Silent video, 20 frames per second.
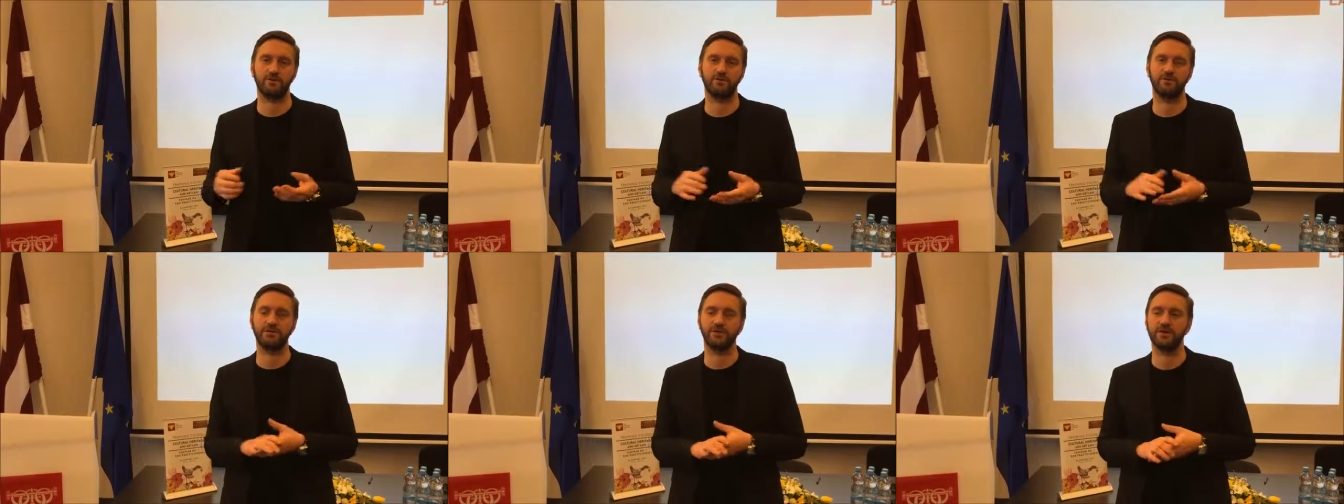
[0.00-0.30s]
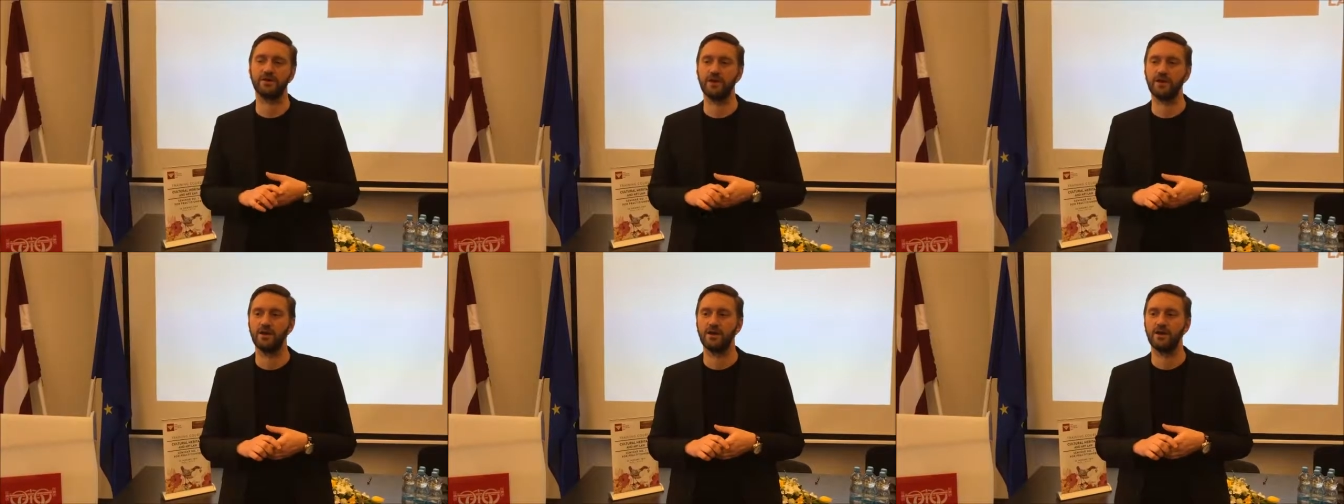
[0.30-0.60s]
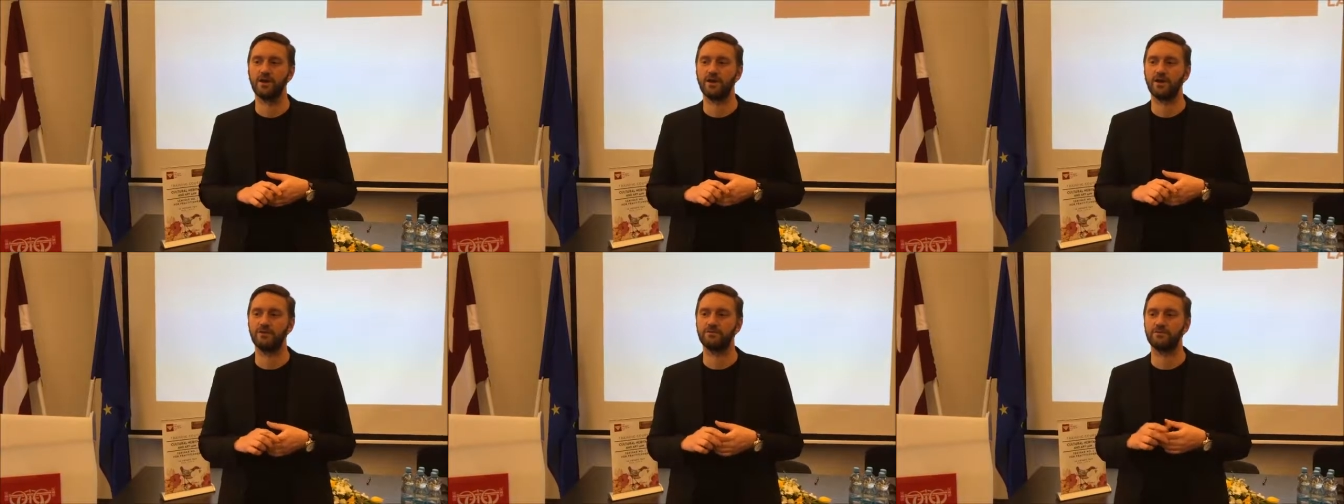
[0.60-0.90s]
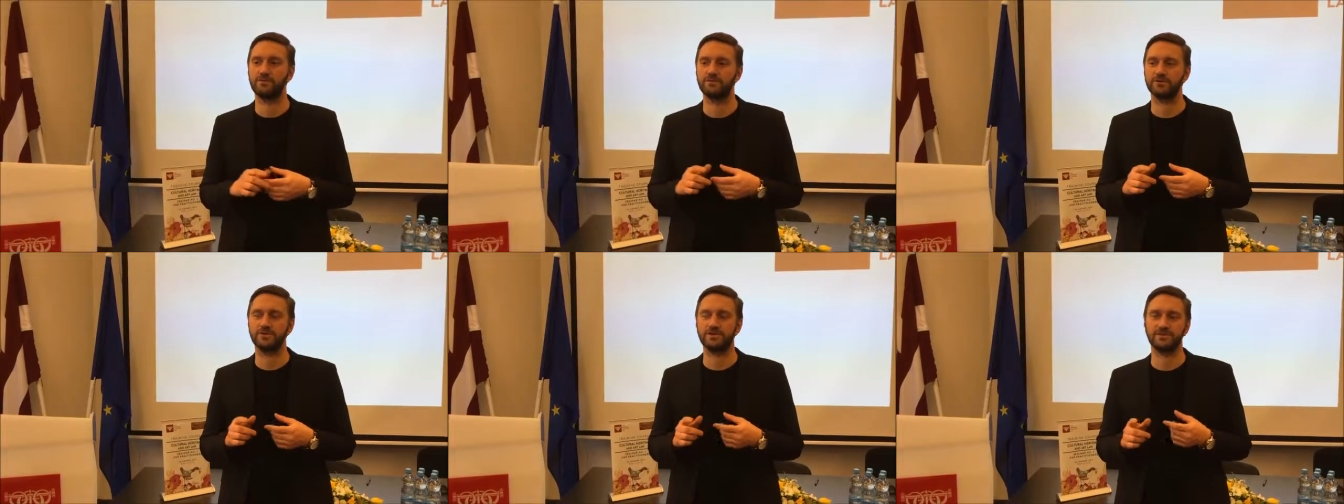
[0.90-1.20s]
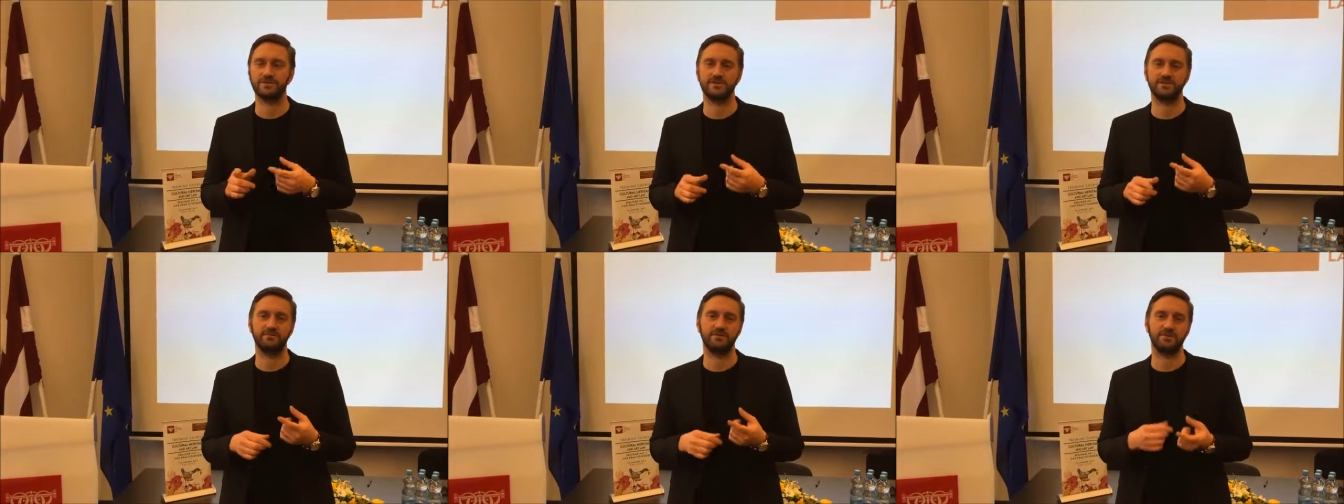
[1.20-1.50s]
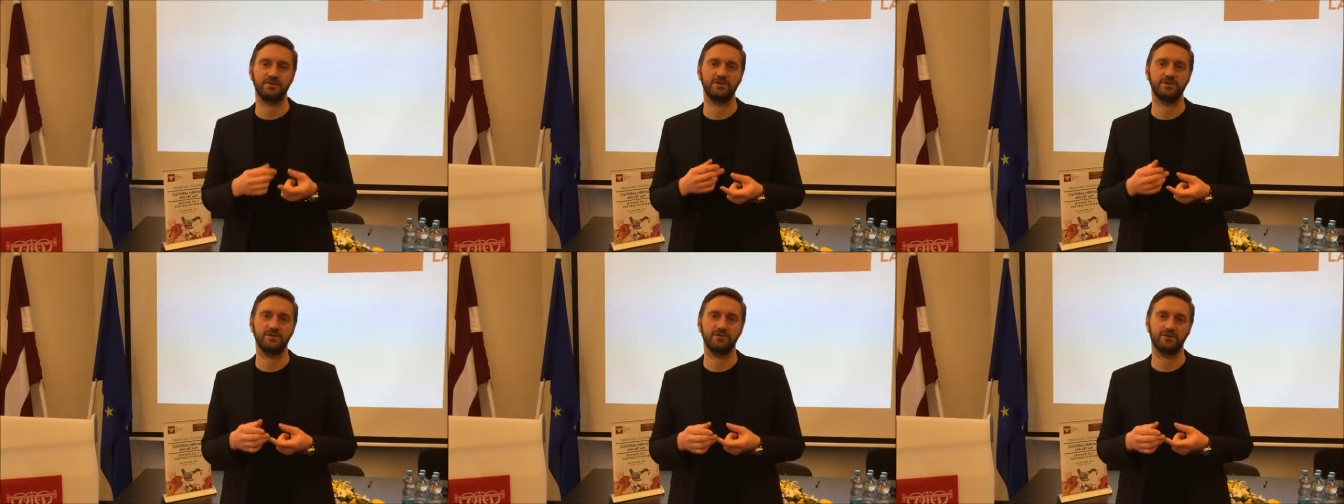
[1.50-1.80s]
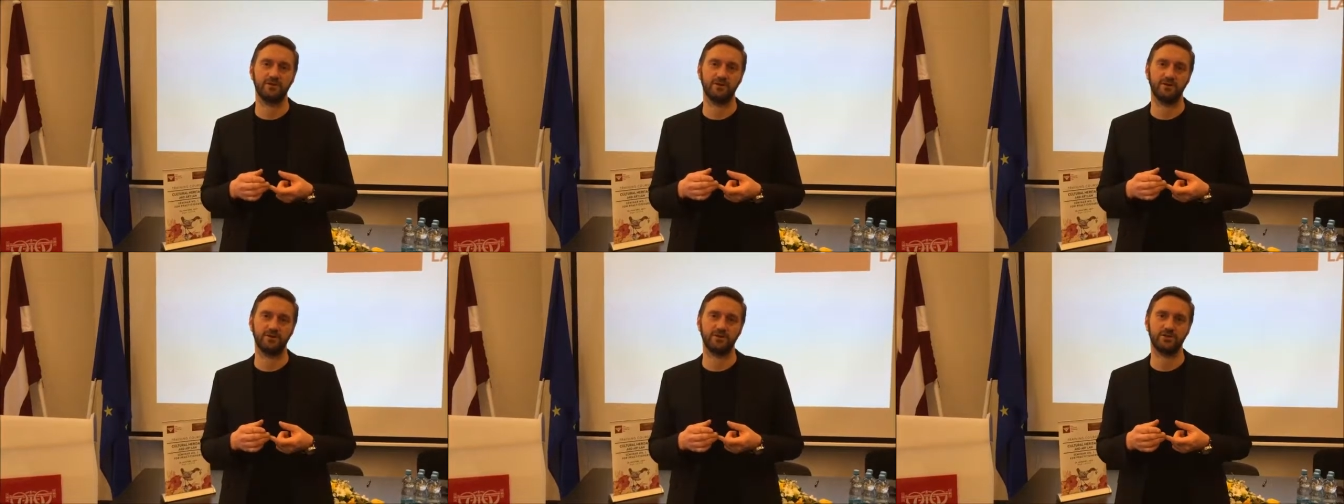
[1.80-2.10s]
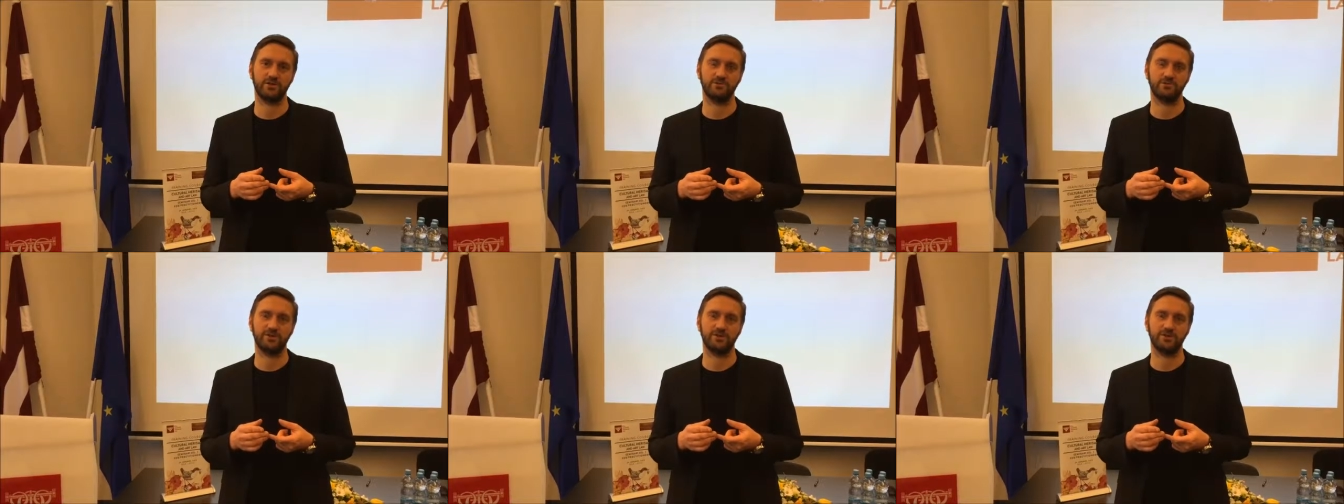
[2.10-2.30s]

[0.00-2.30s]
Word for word: course. Of course, as a Ministry of Culture,